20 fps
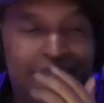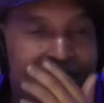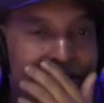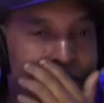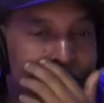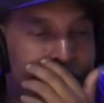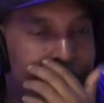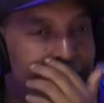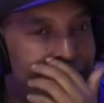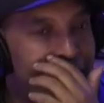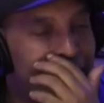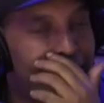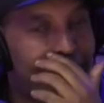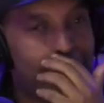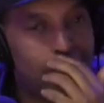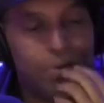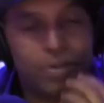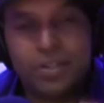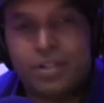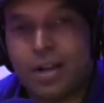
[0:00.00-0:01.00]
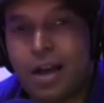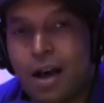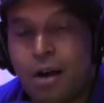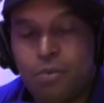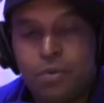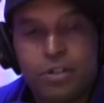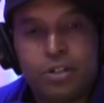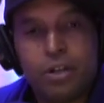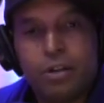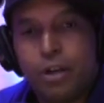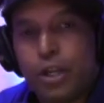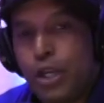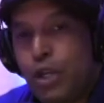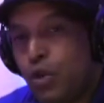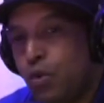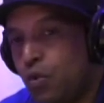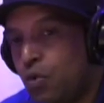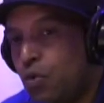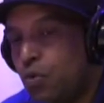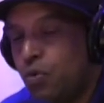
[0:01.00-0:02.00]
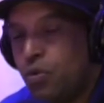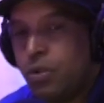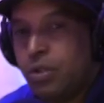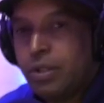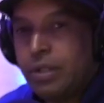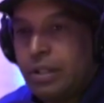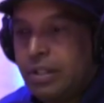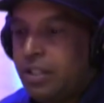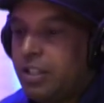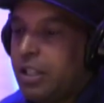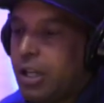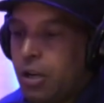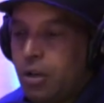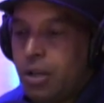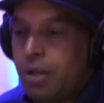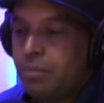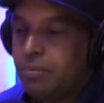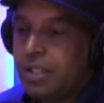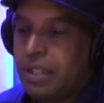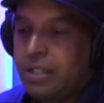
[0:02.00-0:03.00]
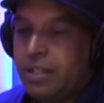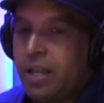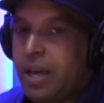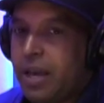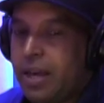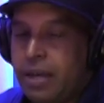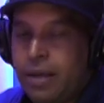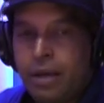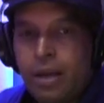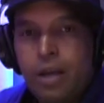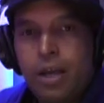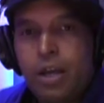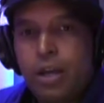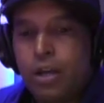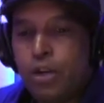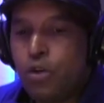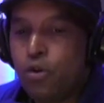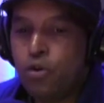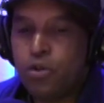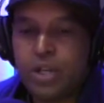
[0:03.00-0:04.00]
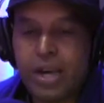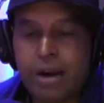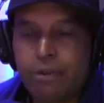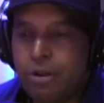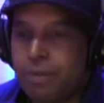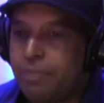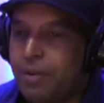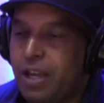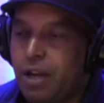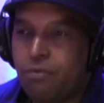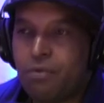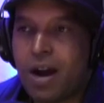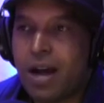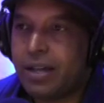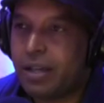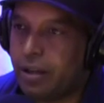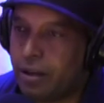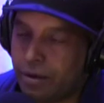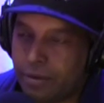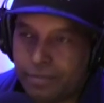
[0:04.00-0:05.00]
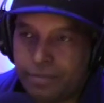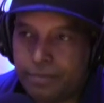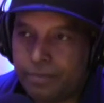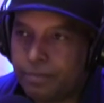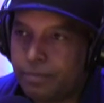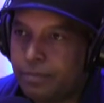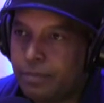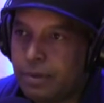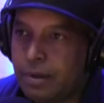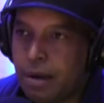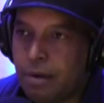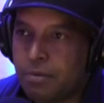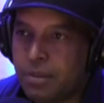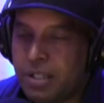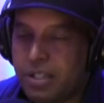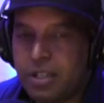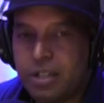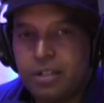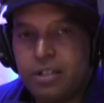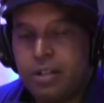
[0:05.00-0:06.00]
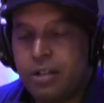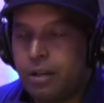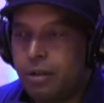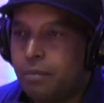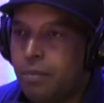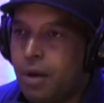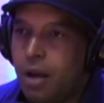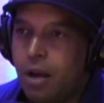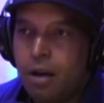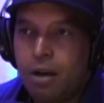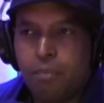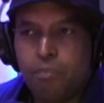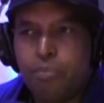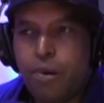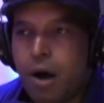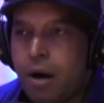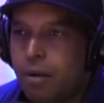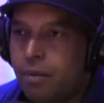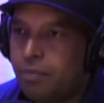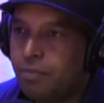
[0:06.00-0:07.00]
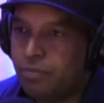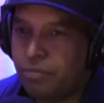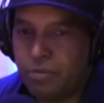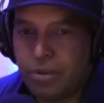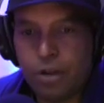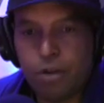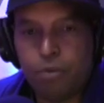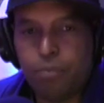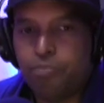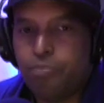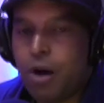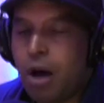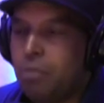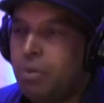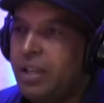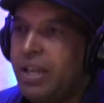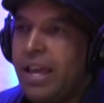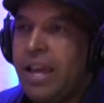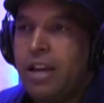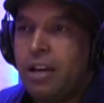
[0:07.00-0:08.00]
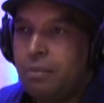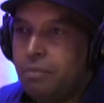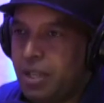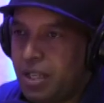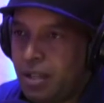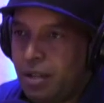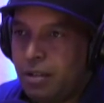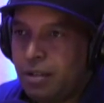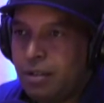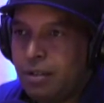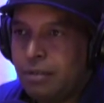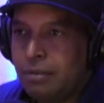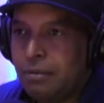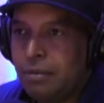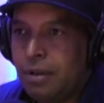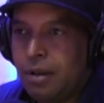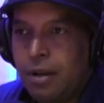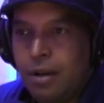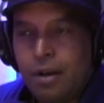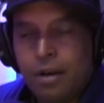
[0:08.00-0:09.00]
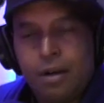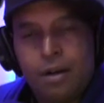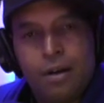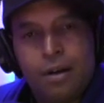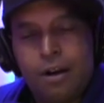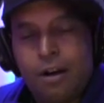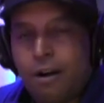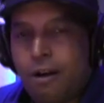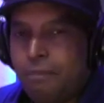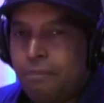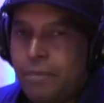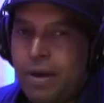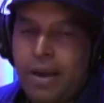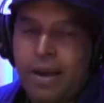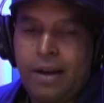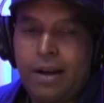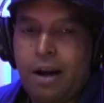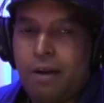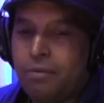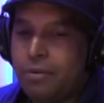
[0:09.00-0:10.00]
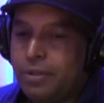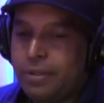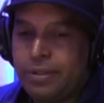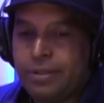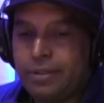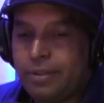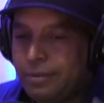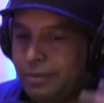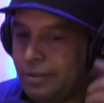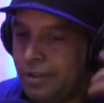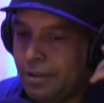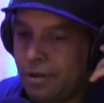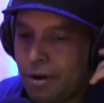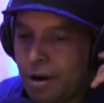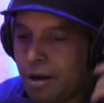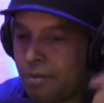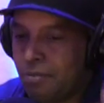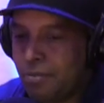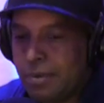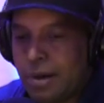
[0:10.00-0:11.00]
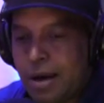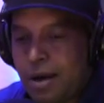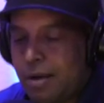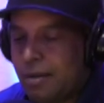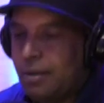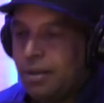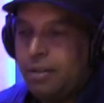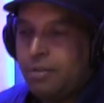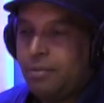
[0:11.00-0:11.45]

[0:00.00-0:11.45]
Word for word: then, man, I was I was a huge and still am today Huge Eric B and Rakim. Cool. I'm yeah. Listening to them. Legends. Pu- yeah. Public Enemy. Of course. Oh man, I was you know I I.